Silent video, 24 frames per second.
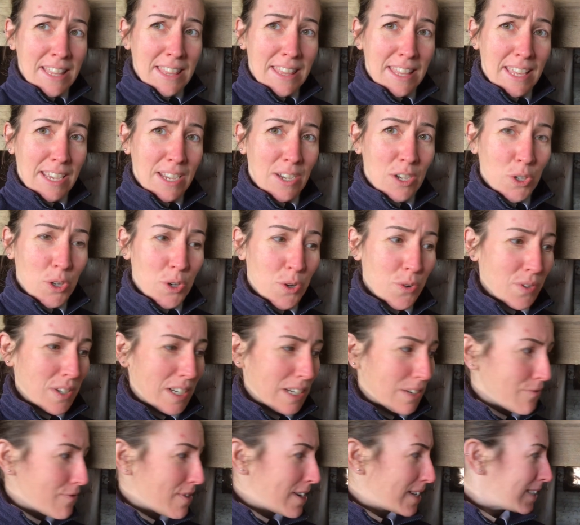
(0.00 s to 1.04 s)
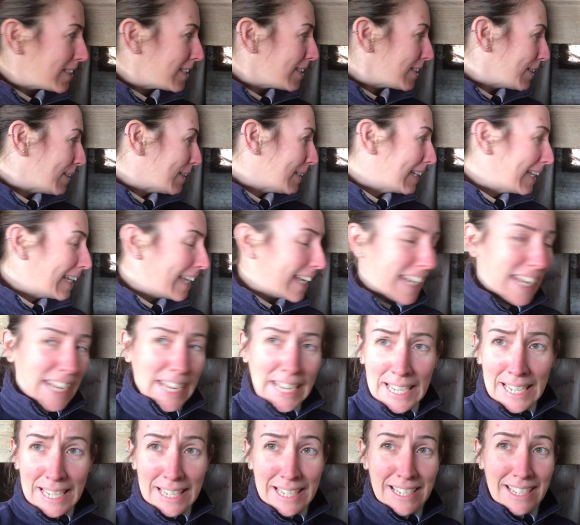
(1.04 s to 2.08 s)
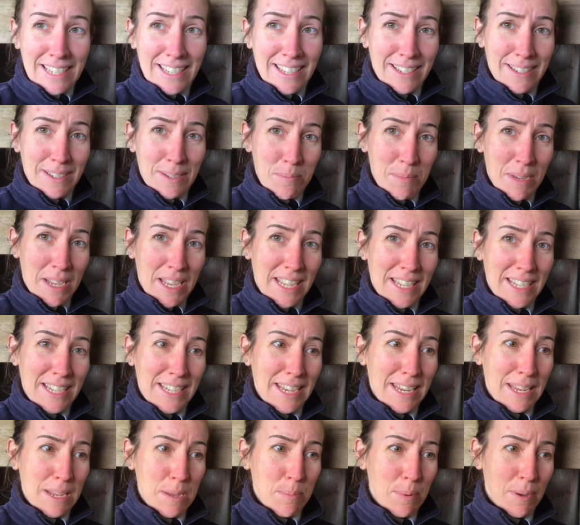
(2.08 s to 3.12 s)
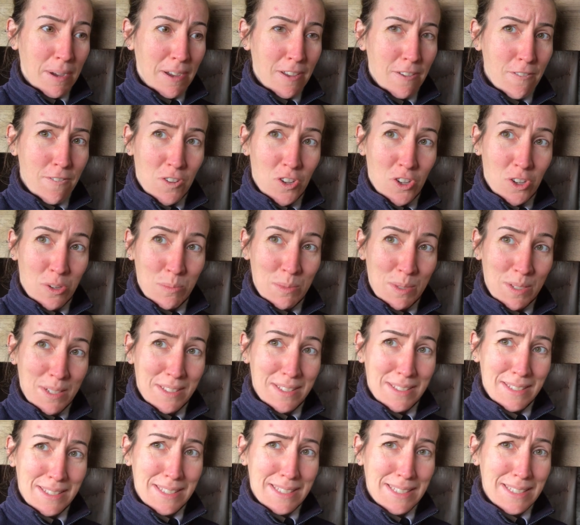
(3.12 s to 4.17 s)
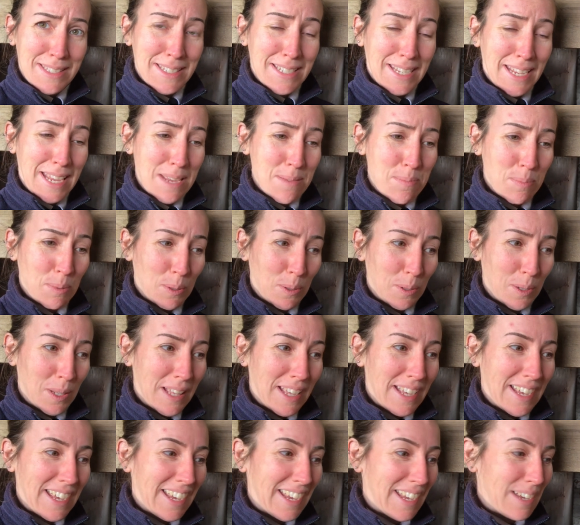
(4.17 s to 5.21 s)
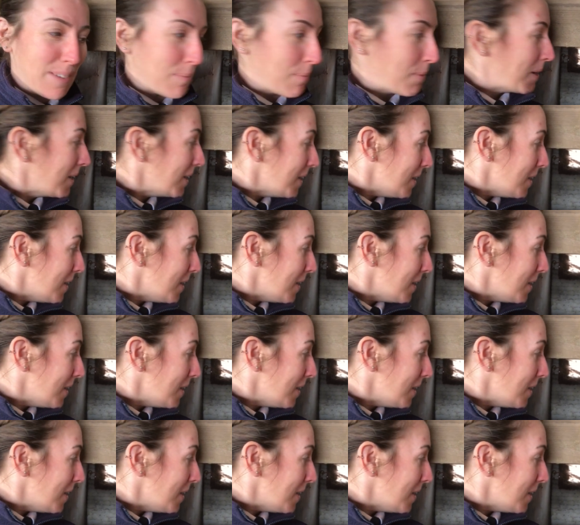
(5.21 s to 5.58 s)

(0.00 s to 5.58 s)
they are currently resident in um, a nearby farmer's stable um,